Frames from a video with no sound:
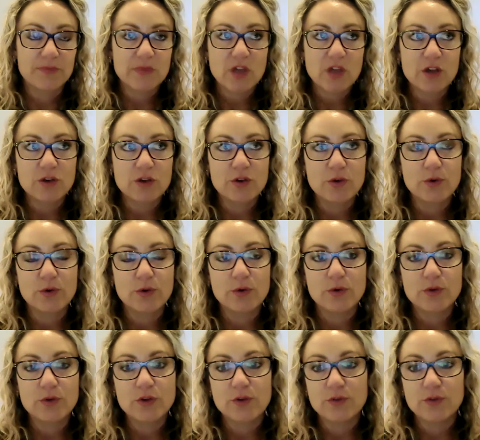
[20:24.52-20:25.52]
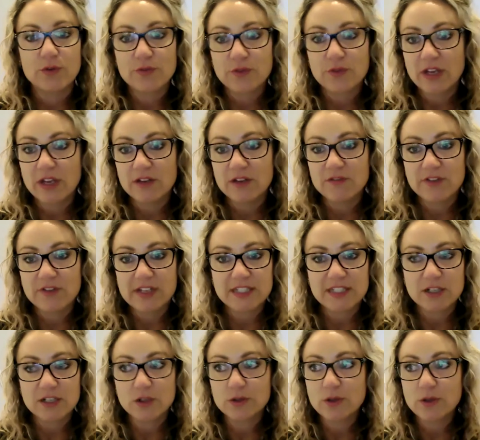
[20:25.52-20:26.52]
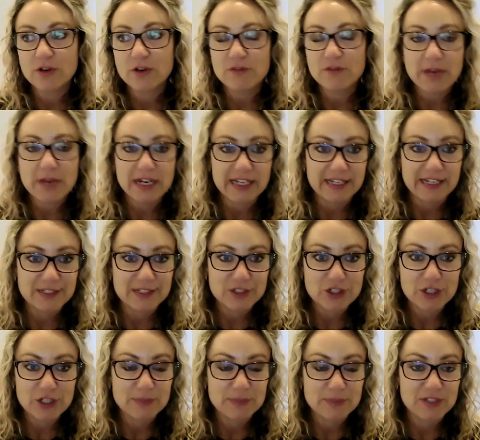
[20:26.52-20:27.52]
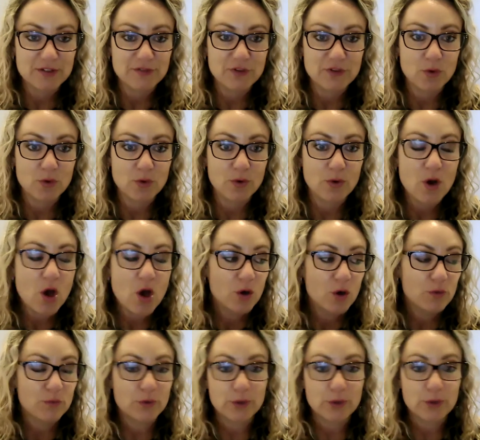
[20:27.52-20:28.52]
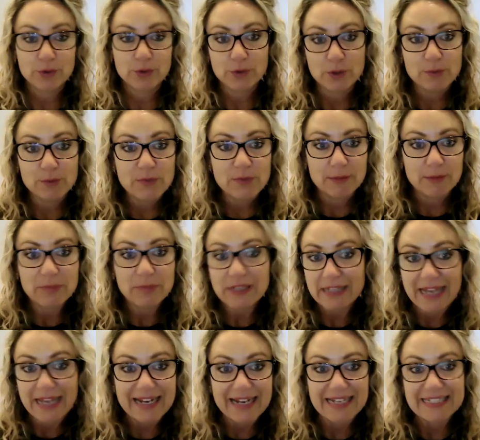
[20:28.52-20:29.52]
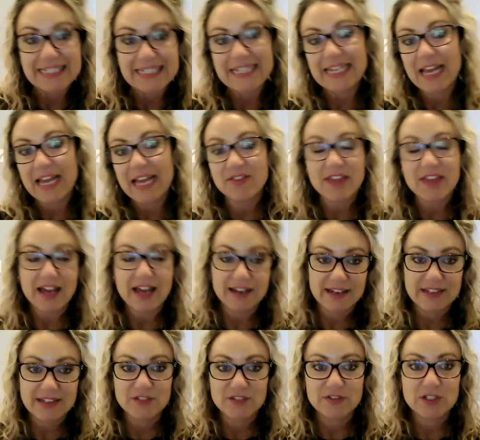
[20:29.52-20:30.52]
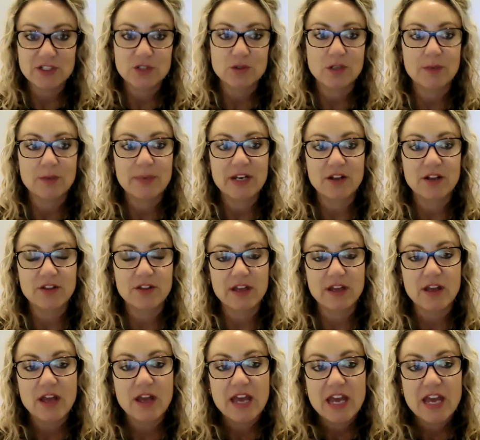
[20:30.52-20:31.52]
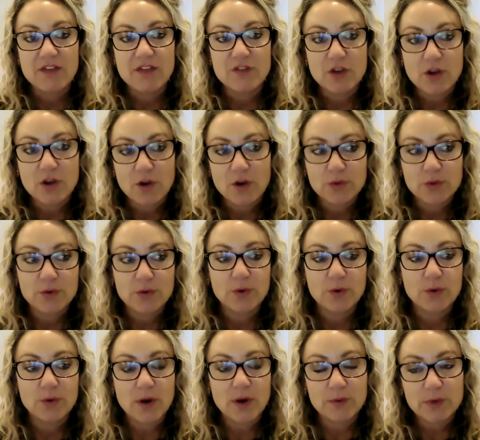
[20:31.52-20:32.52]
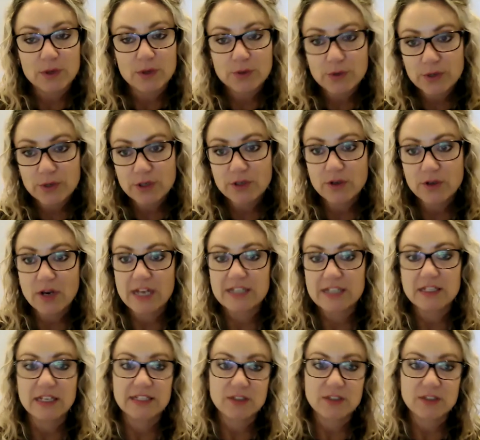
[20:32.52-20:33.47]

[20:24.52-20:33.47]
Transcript: You've invested a lot of money in terms of your recruitment planning to get that individual. I mean, I think if you go through a recruiter, it is